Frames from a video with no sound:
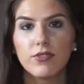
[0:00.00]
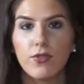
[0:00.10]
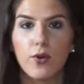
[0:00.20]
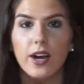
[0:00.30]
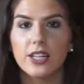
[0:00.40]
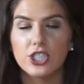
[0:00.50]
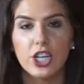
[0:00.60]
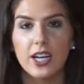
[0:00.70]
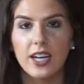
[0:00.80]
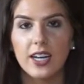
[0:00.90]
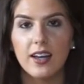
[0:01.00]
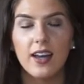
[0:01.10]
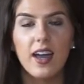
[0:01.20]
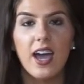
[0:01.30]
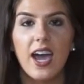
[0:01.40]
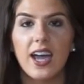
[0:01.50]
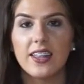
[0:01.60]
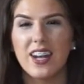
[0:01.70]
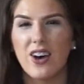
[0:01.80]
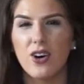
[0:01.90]
forehead, chin,
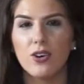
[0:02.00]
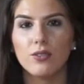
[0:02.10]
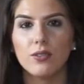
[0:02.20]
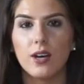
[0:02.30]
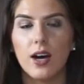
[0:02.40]
and then I'll